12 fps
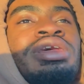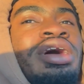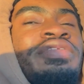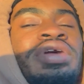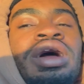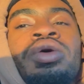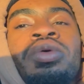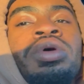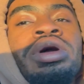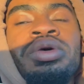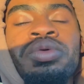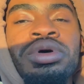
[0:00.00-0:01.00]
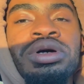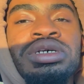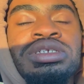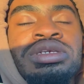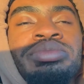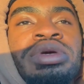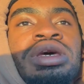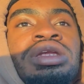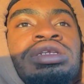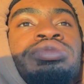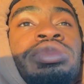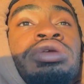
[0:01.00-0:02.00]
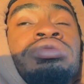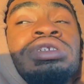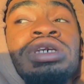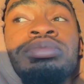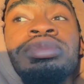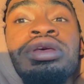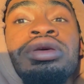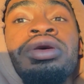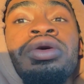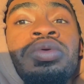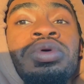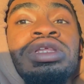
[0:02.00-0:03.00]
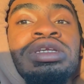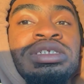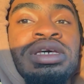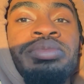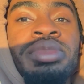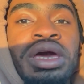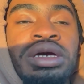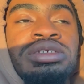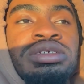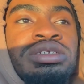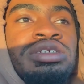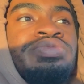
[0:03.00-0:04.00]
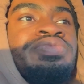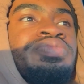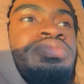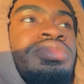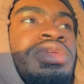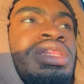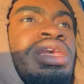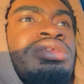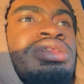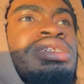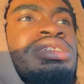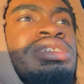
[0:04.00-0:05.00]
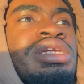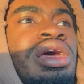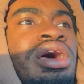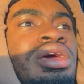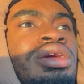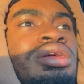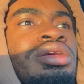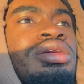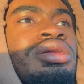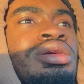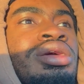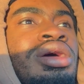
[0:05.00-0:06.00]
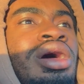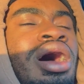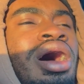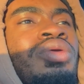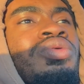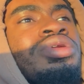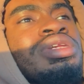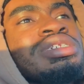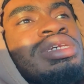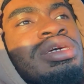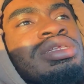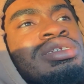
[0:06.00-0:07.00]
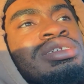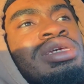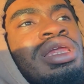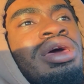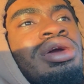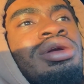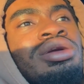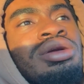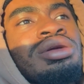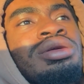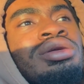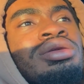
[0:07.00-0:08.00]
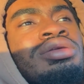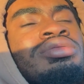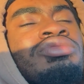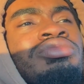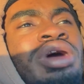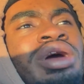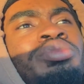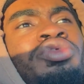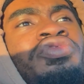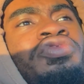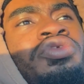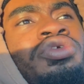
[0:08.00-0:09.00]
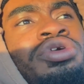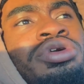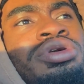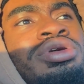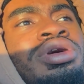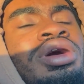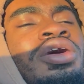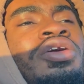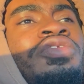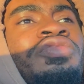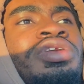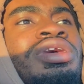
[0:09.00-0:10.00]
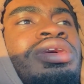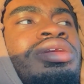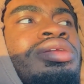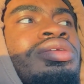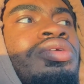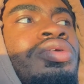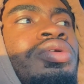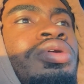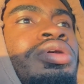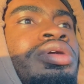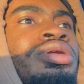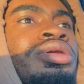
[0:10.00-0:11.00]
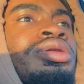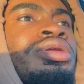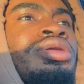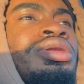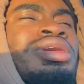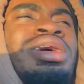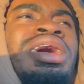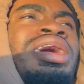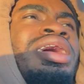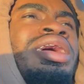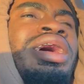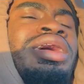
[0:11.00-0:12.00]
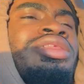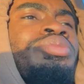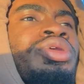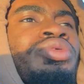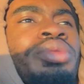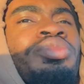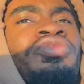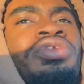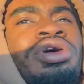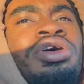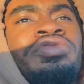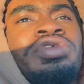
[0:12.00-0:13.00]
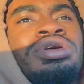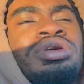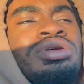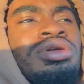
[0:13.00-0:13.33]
I forgot what it was, to be honest, but it was something with the temp agency. Now this is like, I want to say this is like right before COVID hit, or yeah, it had to be right before COVID hit.